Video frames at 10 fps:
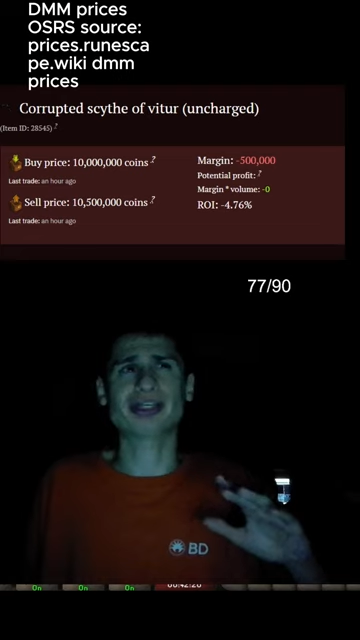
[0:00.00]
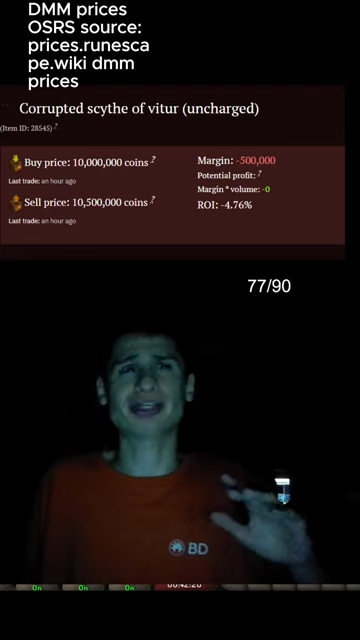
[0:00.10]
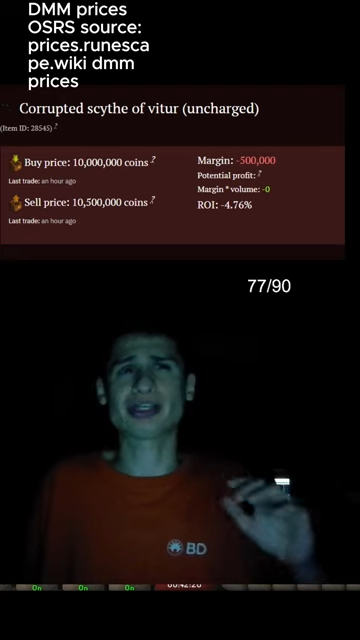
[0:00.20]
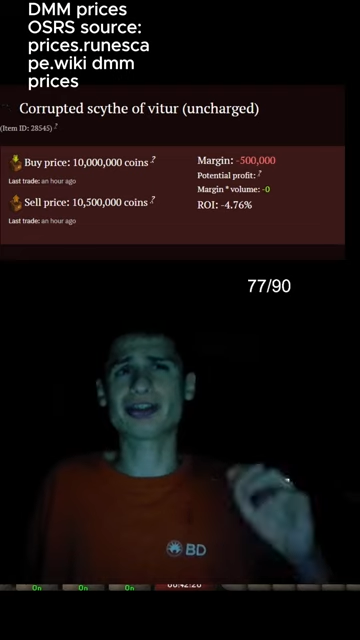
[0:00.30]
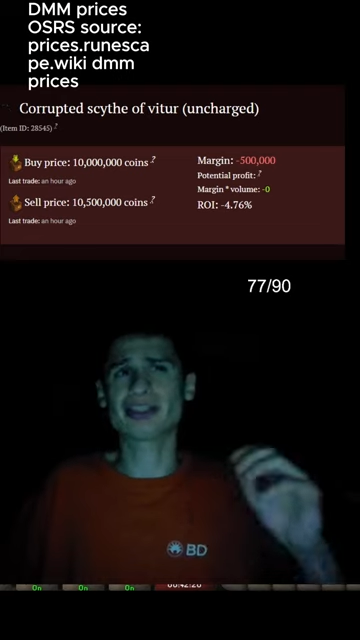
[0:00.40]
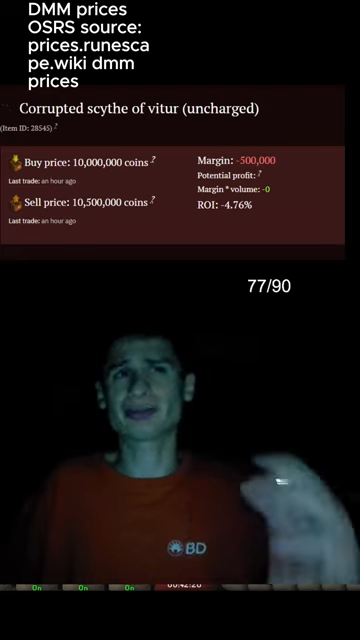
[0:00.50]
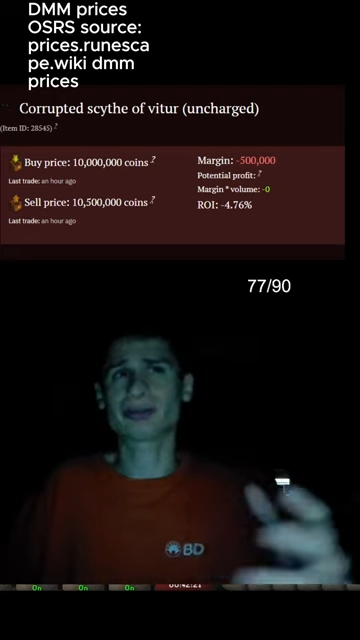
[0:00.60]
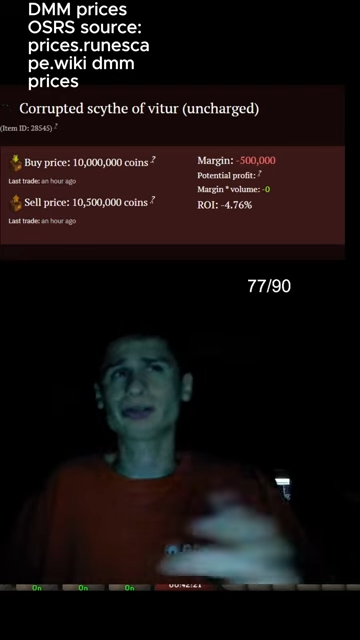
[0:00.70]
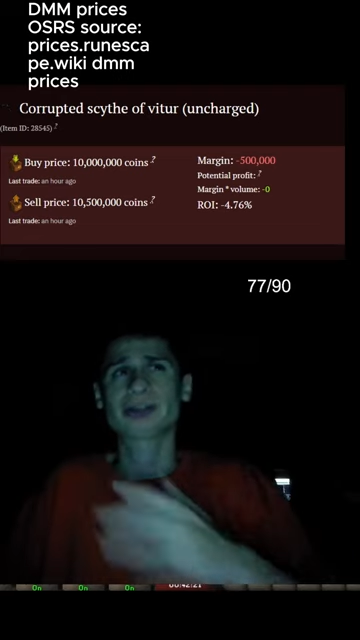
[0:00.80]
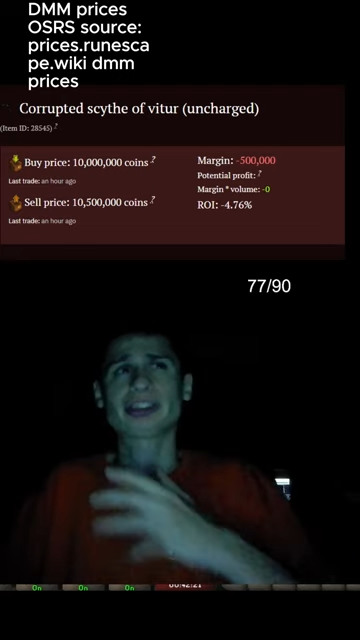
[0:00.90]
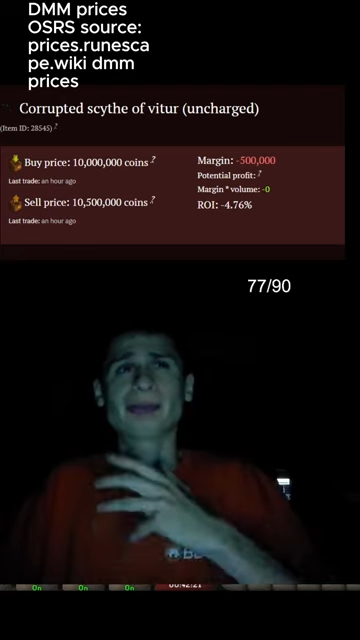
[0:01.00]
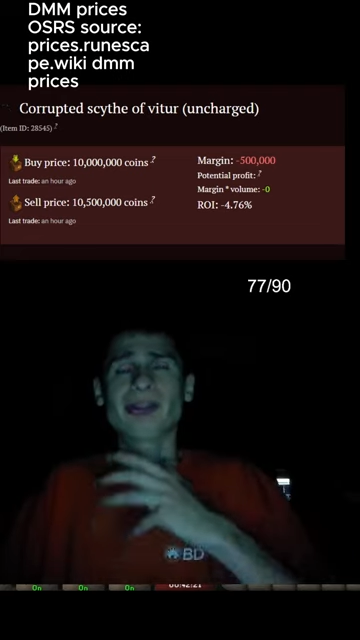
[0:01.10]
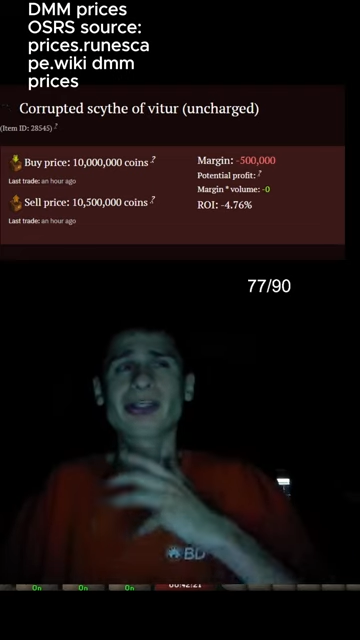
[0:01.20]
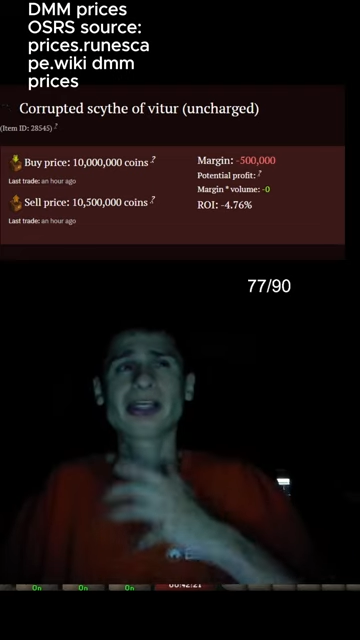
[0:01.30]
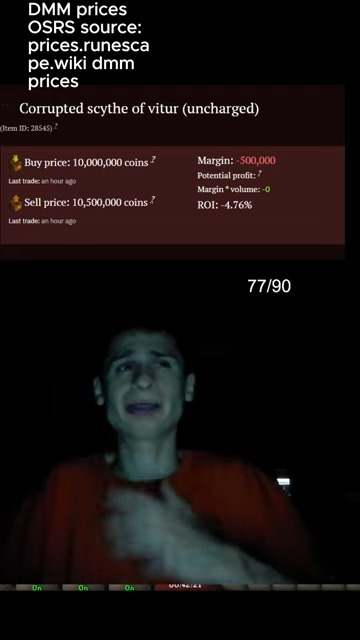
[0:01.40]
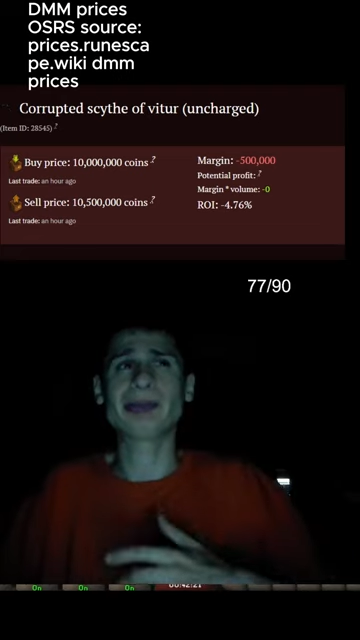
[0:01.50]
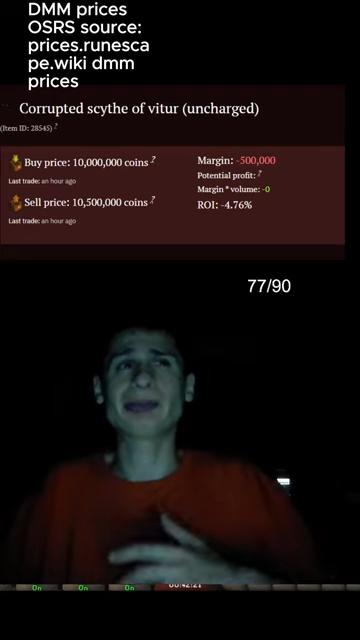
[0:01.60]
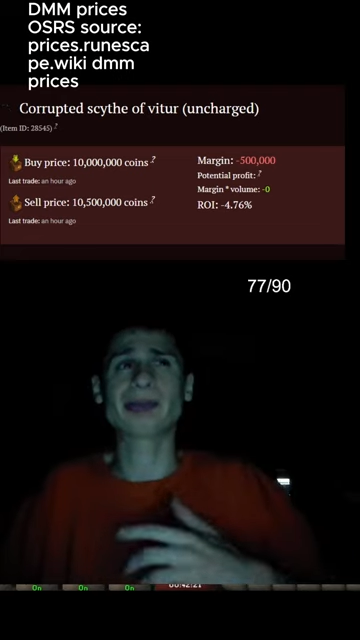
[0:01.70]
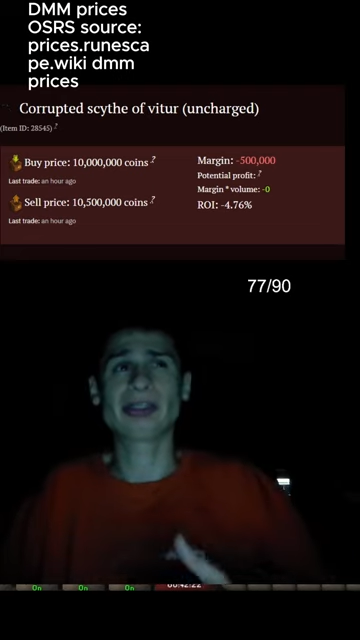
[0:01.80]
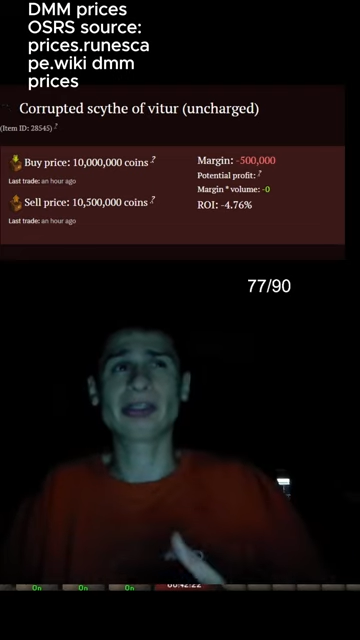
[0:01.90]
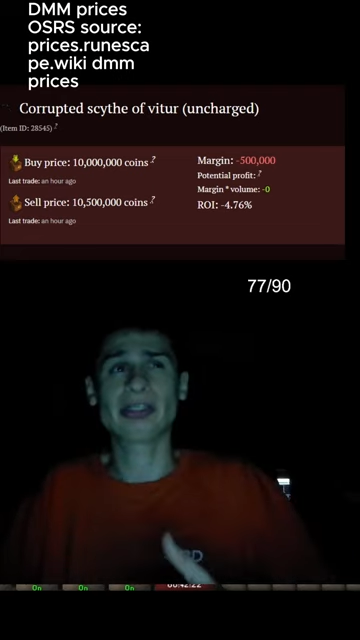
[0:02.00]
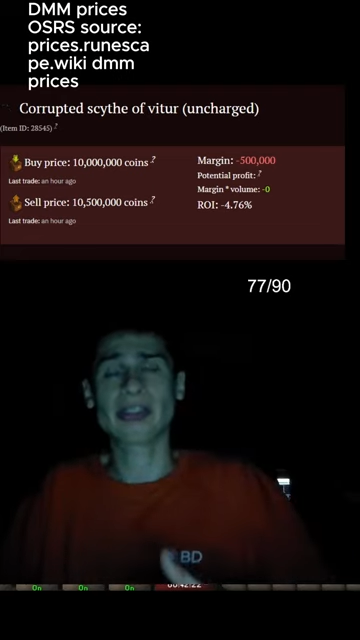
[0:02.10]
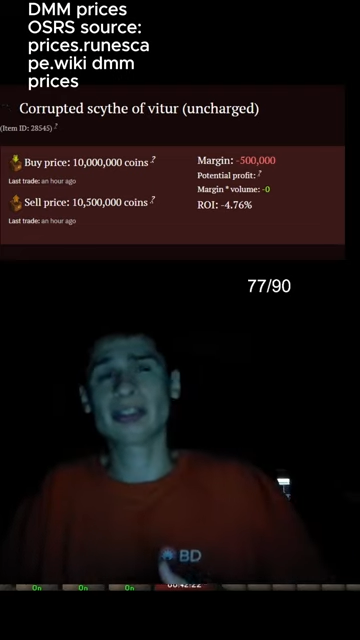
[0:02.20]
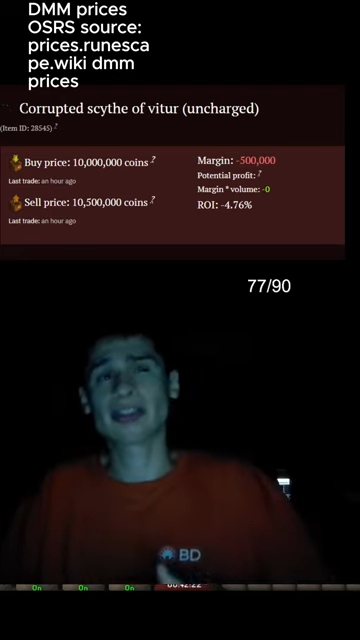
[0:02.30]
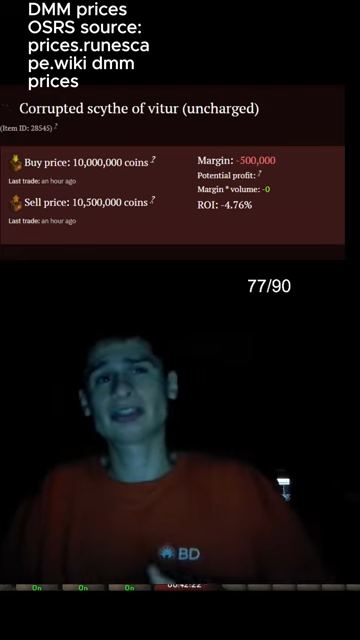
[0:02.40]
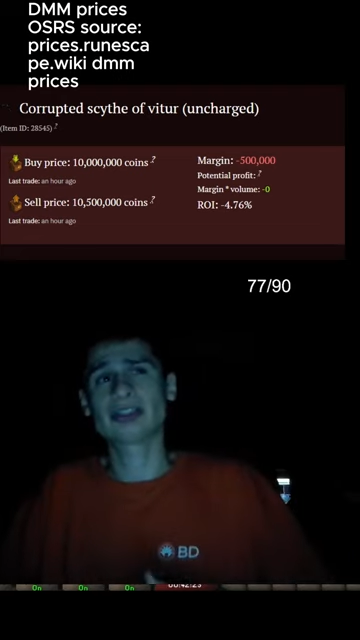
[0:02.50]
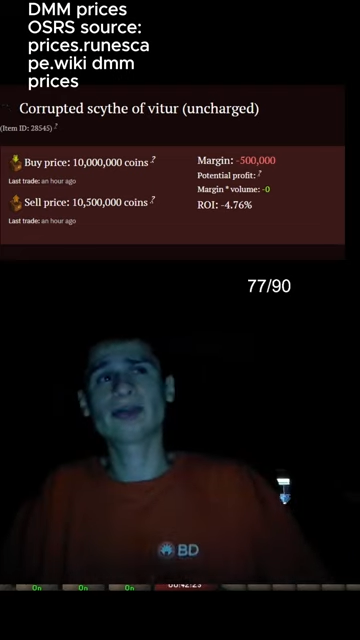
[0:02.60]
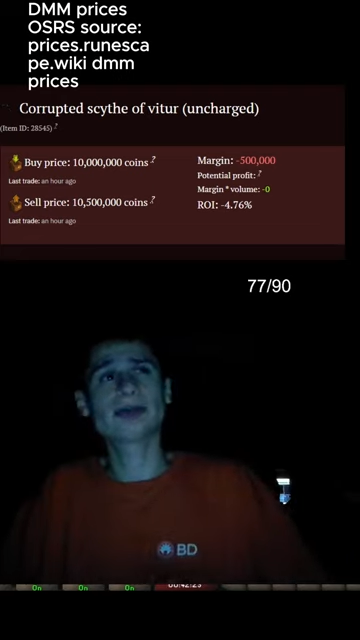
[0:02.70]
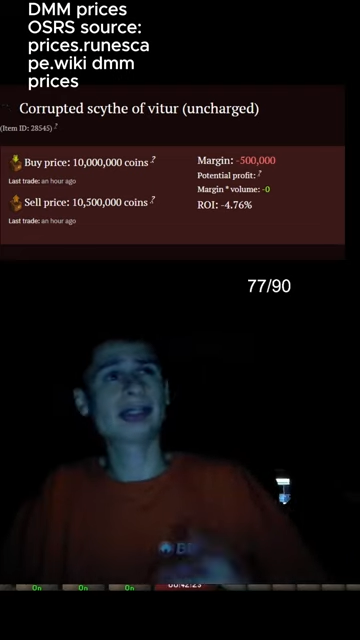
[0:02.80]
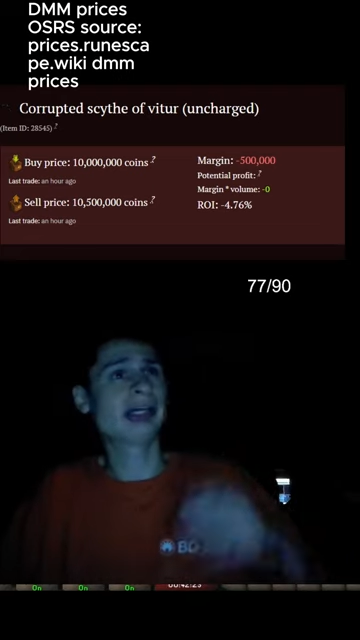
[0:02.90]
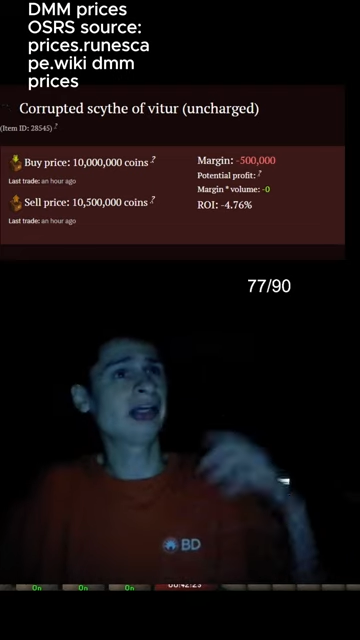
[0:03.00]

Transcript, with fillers: I think someone will try to PK me with it. So, uh, hey,